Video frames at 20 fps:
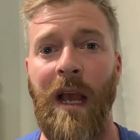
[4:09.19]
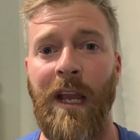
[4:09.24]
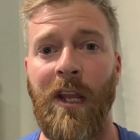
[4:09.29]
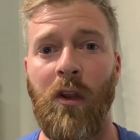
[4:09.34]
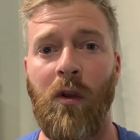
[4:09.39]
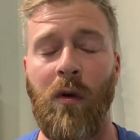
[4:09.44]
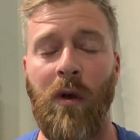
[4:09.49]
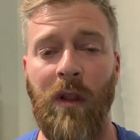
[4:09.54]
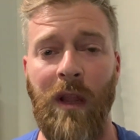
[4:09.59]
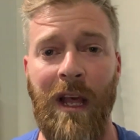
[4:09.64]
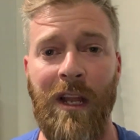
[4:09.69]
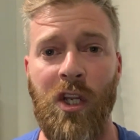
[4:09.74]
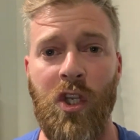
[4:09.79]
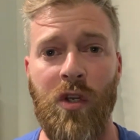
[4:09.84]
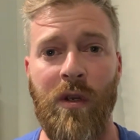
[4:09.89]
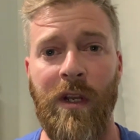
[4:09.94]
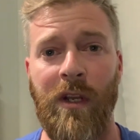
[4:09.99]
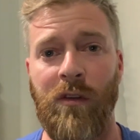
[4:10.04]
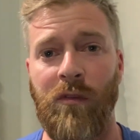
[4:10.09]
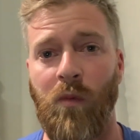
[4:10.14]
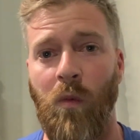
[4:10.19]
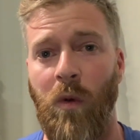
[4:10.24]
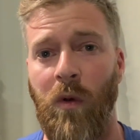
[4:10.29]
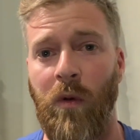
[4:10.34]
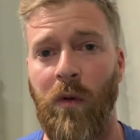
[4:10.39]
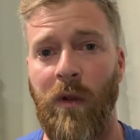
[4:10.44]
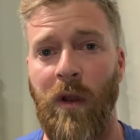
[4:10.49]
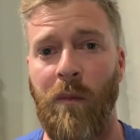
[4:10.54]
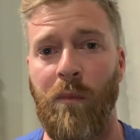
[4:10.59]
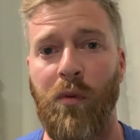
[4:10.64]
I know a lot of trainers
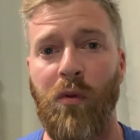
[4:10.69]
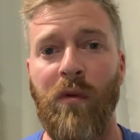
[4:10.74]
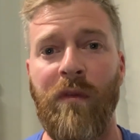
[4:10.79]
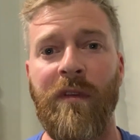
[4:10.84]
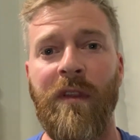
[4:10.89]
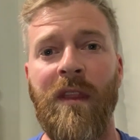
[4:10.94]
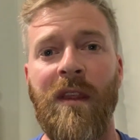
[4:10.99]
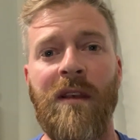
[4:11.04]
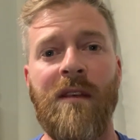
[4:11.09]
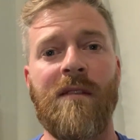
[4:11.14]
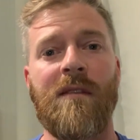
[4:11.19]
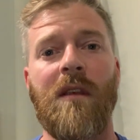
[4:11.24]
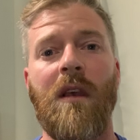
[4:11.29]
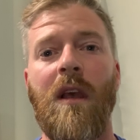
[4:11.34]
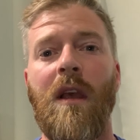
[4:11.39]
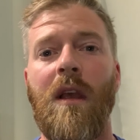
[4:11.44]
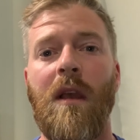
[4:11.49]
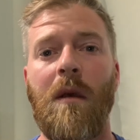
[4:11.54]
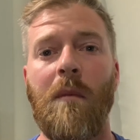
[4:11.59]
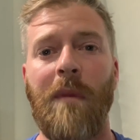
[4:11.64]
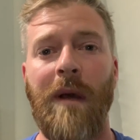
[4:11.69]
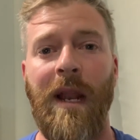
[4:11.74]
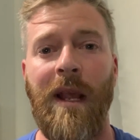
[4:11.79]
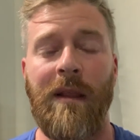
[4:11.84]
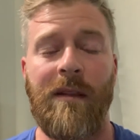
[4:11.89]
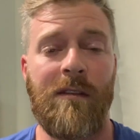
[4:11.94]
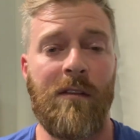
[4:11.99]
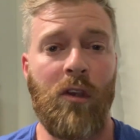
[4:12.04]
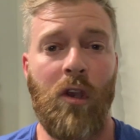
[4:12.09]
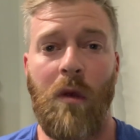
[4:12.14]
won't approve of this, but
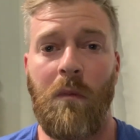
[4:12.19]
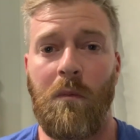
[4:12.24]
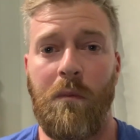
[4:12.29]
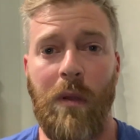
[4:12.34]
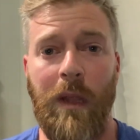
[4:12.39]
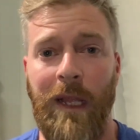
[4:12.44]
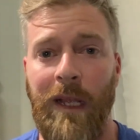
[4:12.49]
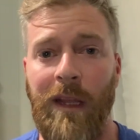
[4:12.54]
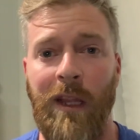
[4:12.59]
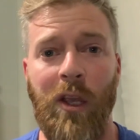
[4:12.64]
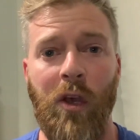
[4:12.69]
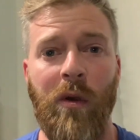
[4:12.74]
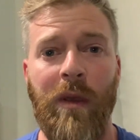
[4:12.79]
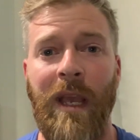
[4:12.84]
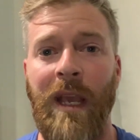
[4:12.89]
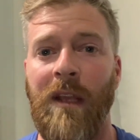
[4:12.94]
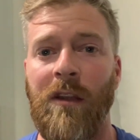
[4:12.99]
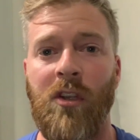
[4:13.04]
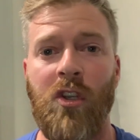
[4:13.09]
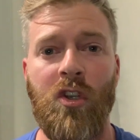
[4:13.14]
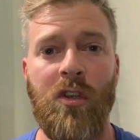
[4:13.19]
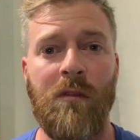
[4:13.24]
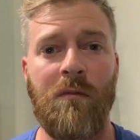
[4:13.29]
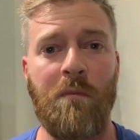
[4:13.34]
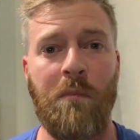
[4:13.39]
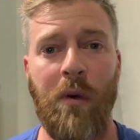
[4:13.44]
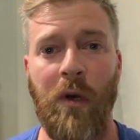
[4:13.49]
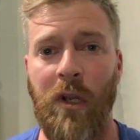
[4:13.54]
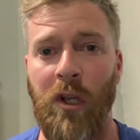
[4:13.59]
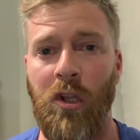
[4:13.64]
it's completely okay to
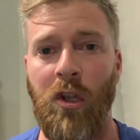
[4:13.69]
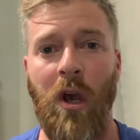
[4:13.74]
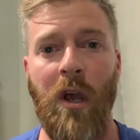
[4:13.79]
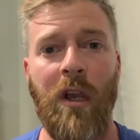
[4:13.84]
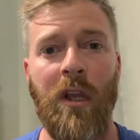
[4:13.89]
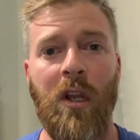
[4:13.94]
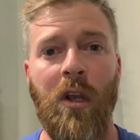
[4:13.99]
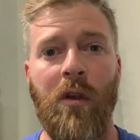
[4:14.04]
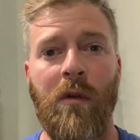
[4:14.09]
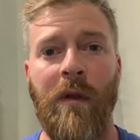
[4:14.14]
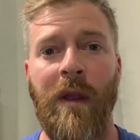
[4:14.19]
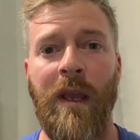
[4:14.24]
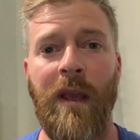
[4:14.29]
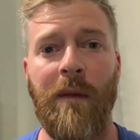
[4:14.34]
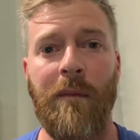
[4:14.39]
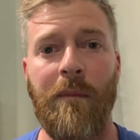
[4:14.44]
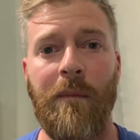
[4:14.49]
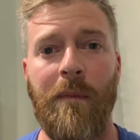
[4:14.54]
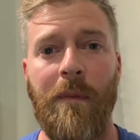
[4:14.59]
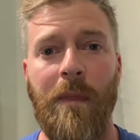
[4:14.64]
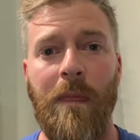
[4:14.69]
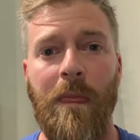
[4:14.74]
just put a dog in a crate